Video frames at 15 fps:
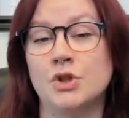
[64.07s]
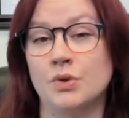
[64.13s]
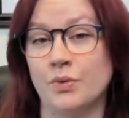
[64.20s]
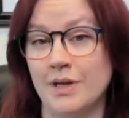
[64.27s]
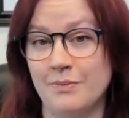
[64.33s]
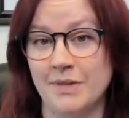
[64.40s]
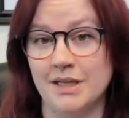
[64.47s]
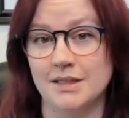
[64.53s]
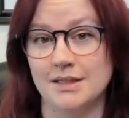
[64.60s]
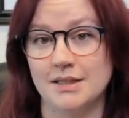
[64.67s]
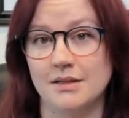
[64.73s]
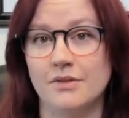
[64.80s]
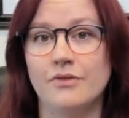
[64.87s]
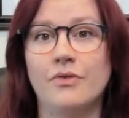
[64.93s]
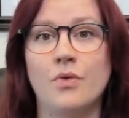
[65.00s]
treatment
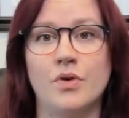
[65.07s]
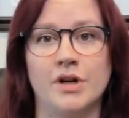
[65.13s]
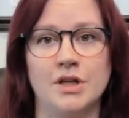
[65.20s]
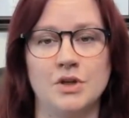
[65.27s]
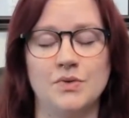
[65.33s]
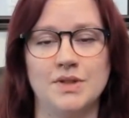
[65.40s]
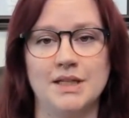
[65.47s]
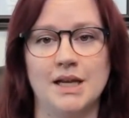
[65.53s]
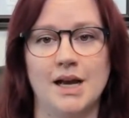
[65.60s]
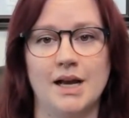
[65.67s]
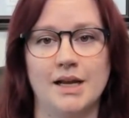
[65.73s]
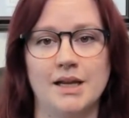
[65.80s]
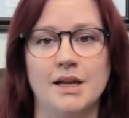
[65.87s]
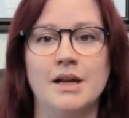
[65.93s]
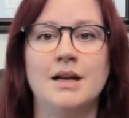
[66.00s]
for
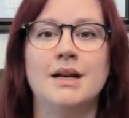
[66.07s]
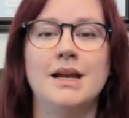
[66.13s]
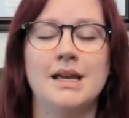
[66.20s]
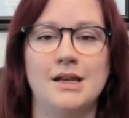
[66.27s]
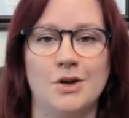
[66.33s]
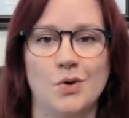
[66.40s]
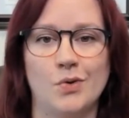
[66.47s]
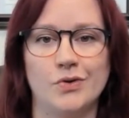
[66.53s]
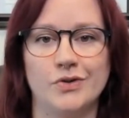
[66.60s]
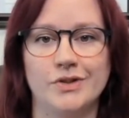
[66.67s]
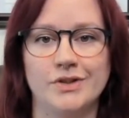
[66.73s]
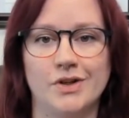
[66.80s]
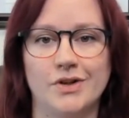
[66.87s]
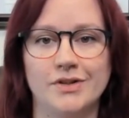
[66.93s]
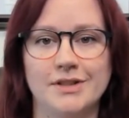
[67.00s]
UTI in an older
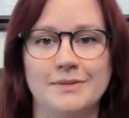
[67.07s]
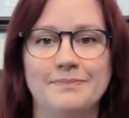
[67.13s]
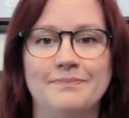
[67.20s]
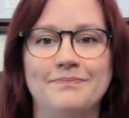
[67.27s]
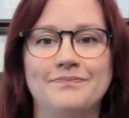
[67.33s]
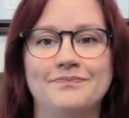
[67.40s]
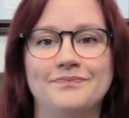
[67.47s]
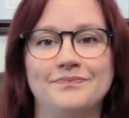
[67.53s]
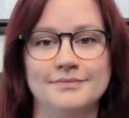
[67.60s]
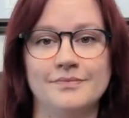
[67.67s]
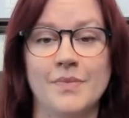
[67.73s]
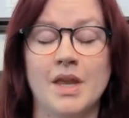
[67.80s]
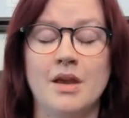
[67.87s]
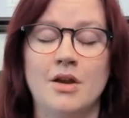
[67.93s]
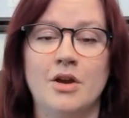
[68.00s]
adult.
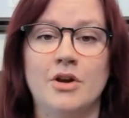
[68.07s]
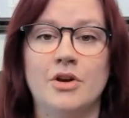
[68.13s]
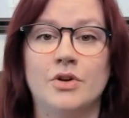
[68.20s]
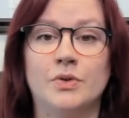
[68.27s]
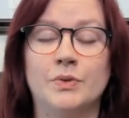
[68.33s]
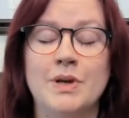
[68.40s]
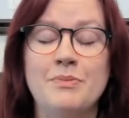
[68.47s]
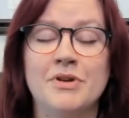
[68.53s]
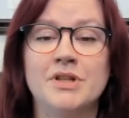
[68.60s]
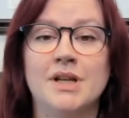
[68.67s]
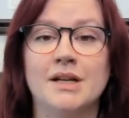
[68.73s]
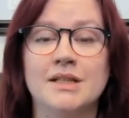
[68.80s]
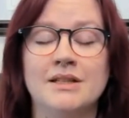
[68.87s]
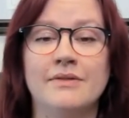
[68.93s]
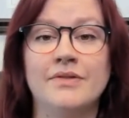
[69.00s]

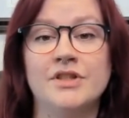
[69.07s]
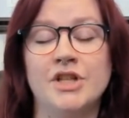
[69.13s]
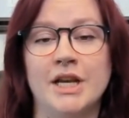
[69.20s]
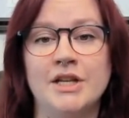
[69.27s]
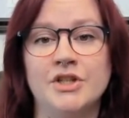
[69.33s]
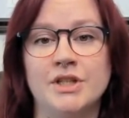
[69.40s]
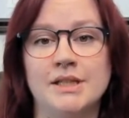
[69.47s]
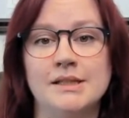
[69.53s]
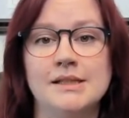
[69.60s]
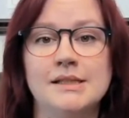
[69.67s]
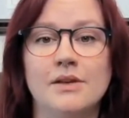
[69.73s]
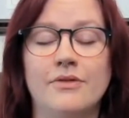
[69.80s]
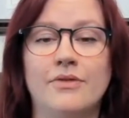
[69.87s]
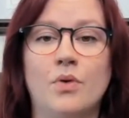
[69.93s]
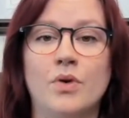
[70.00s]
Reproductive changes
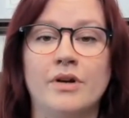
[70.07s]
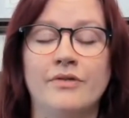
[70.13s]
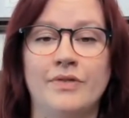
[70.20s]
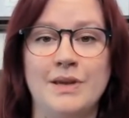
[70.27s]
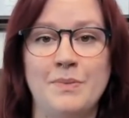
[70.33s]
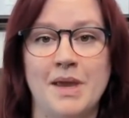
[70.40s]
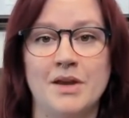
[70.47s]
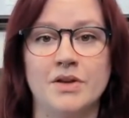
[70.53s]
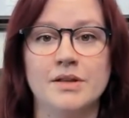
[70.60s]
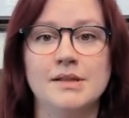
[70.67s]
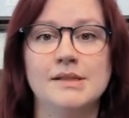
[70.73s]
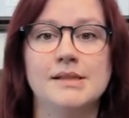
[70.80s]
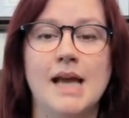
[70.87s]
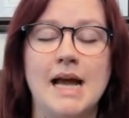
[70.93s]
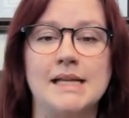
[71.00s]
for
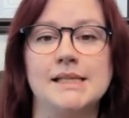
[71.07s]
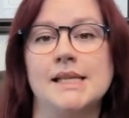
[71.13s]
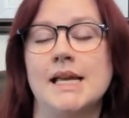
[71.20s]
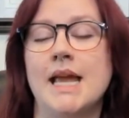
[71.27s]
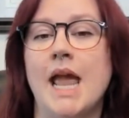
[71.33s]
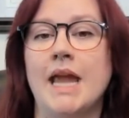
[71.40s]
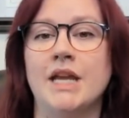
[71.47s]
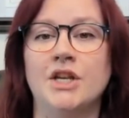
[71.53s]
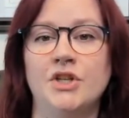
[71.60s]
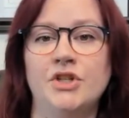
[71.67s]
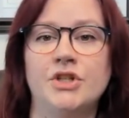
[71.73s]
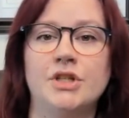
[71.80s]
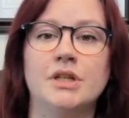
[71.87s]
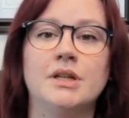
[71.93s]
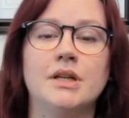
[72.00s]
females as they
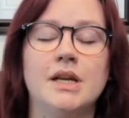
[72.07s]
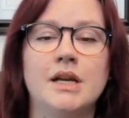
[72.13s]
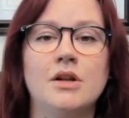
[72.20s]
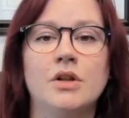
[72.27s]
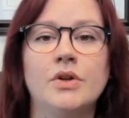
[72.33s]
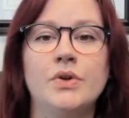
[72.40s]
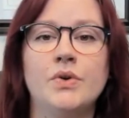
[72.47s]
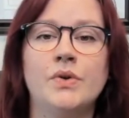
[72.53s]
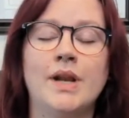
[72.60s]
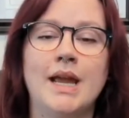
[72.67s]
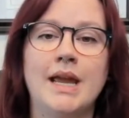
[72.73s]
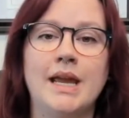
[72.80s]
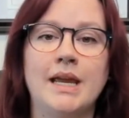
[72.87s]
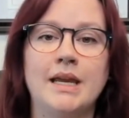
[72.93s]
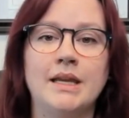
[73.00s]
age include
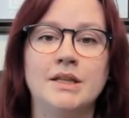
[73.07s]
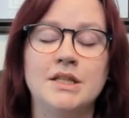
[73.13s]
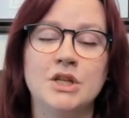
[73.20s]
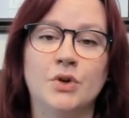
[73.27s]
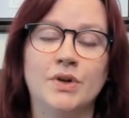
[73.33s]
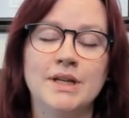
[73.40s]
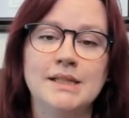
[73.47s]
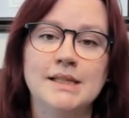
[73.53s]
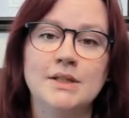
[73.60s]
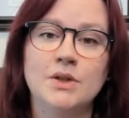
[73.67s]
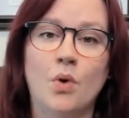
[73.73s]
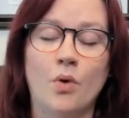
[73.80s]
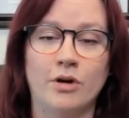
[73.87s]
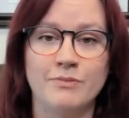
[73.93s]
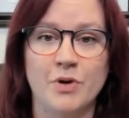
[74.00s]
a decrease in
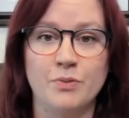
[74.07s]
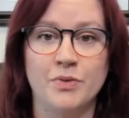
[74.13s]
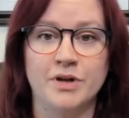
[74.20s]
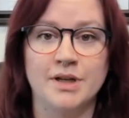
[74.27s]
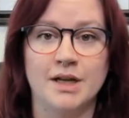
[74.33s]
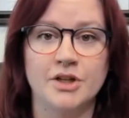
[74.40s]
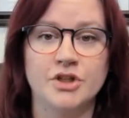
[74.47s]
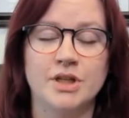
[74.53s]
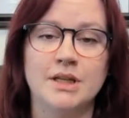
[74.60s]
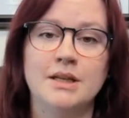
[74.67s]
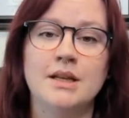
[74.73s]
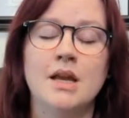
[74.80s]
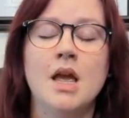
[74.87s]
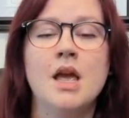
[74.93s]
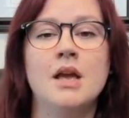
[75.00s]
hormone
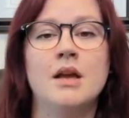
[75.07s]
production,